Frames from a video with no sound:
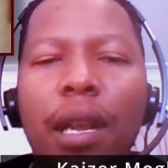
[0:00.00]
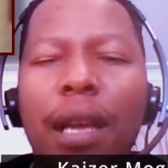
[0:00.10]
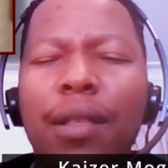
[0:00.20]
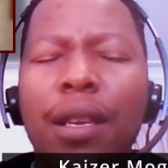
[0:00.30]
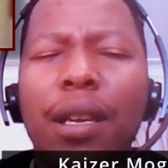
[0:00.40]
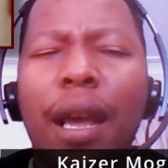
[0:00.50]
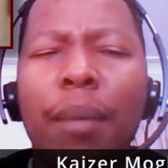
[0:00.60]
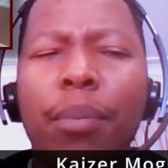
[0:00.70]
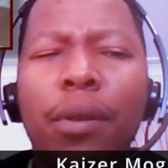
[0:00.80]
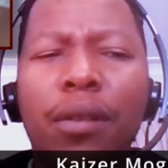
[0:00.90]
I think it
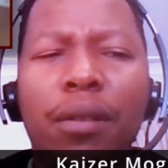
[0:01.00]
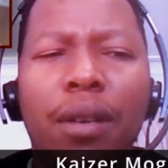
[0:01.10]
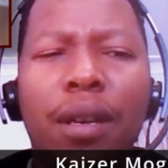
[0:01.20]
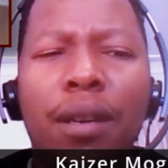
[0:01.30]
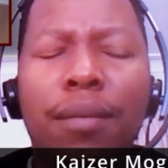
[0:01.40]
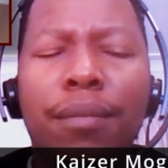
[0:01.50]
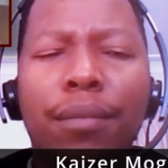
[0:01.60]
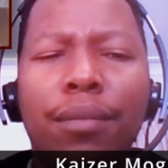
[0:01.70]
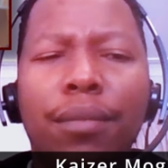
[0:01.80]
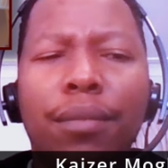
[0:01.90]
happened
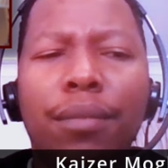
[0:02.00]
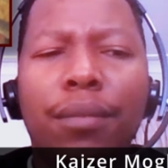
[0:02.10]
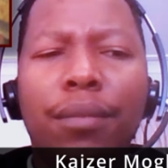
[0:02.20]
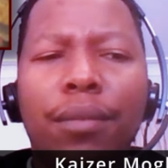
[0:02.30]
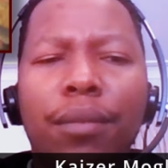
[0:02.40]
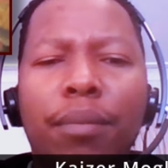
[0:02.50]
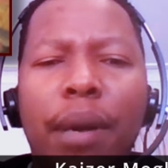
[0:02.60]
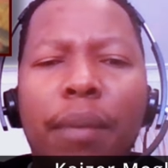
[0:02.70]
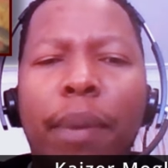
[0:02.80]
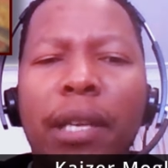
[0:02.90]

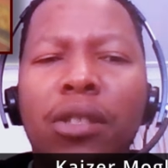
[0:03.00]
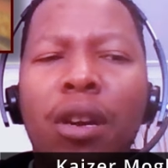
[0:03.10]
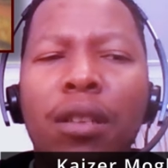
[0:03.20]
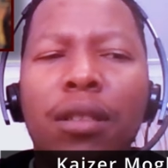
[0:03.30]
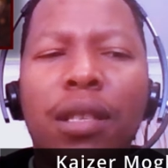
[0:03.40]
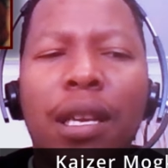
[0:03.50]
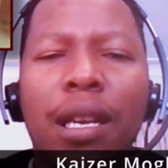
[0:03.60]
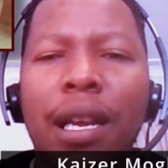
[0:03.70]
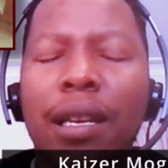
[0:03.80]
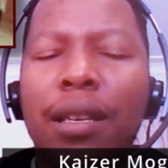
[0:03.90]
by chance
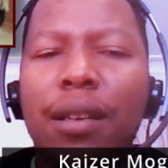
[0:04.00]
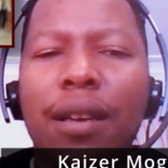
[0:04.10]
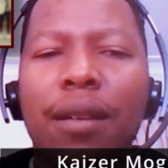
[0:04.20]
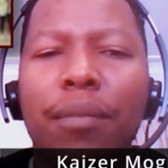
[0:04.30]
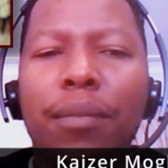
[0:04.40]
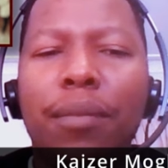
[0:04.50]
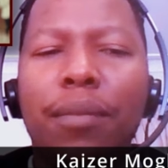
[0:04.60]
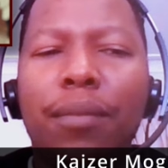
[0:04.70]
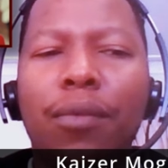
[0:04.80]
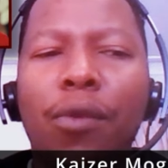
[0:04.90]
that like
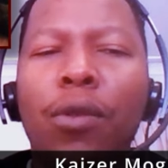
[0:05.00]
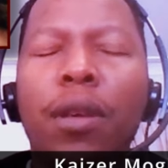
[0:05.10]
all